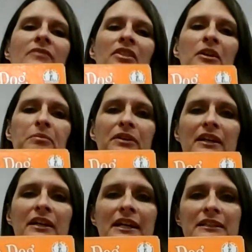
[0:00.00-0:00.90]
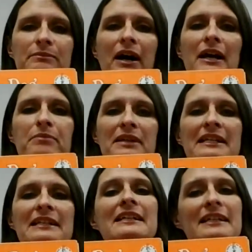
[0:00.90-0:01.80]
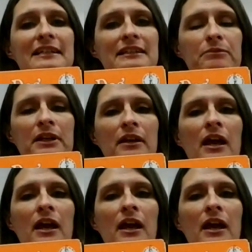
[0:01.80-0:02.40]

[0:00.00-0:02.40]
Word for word: The book is by P.D. Eastman.